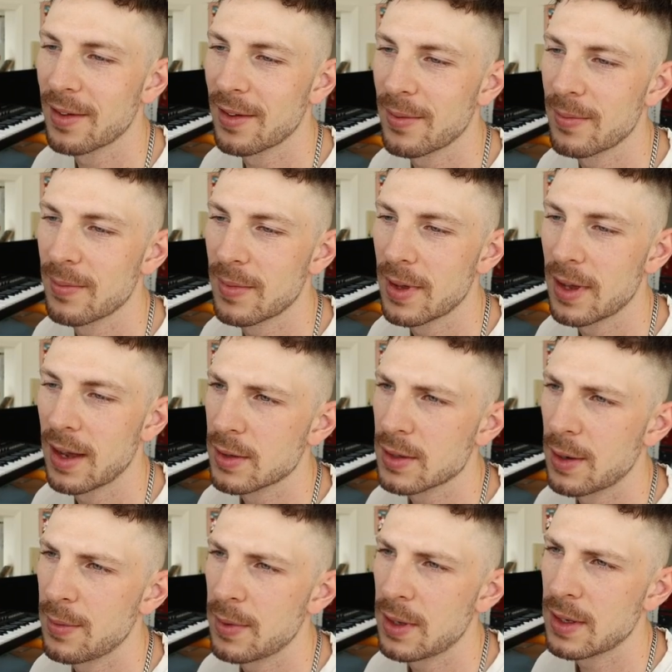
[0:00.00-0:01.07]
of them. So
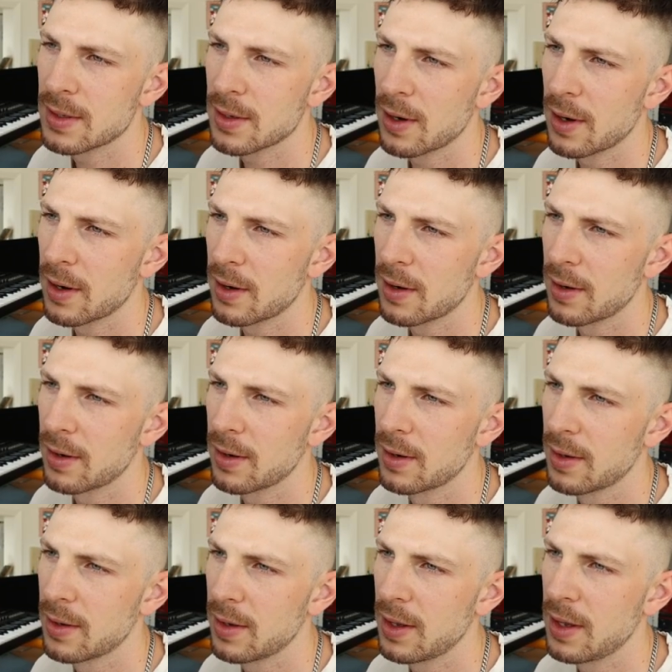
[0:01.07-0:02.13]
some of these are
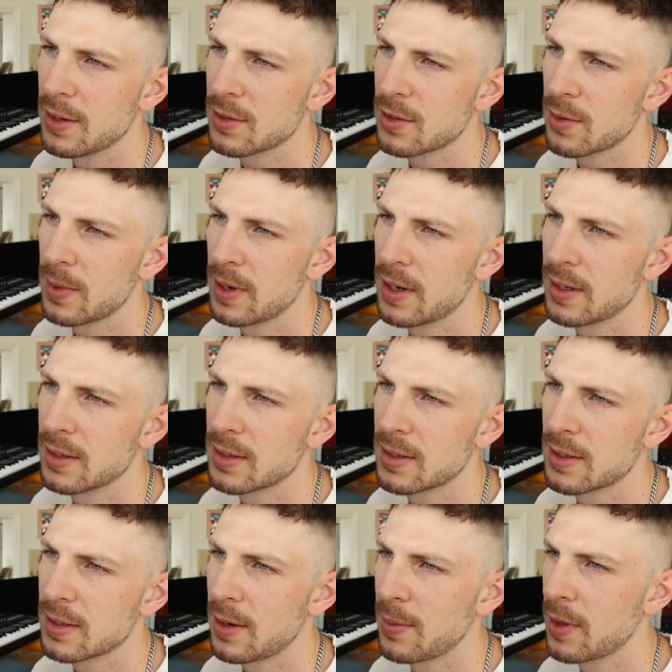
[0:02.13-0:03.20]
instruments,
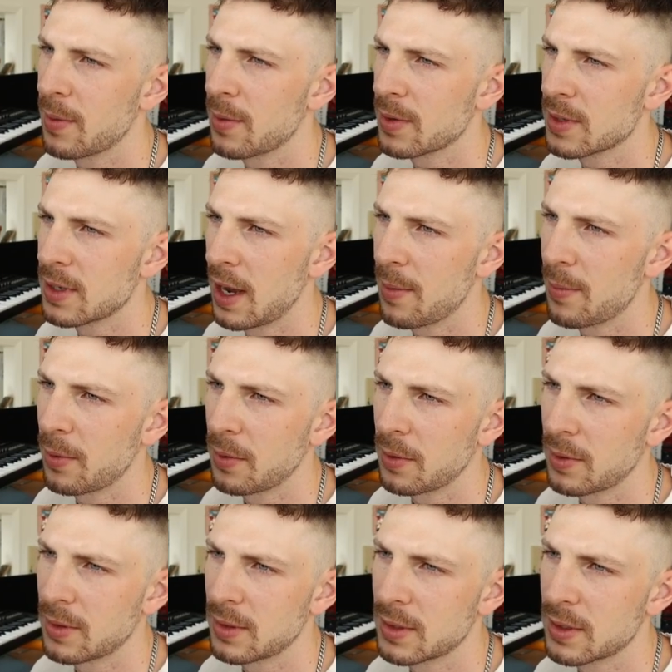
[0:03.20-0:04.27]
some of them are
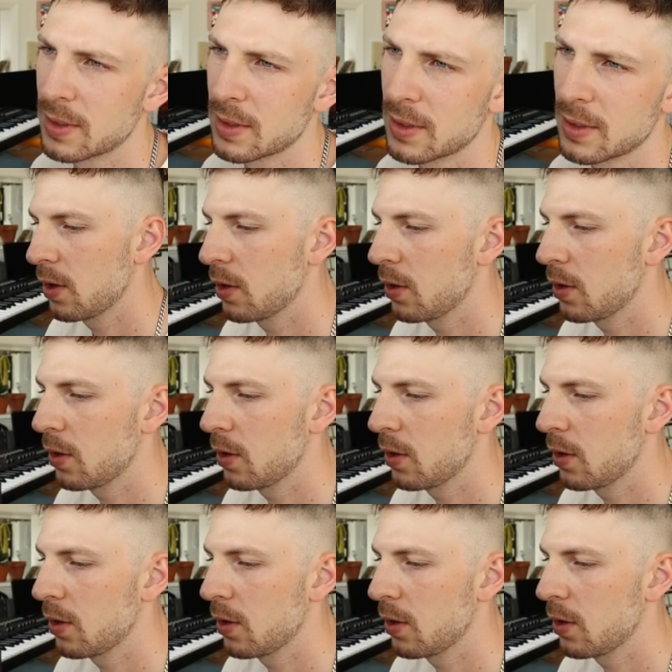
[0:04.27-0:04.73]
samples.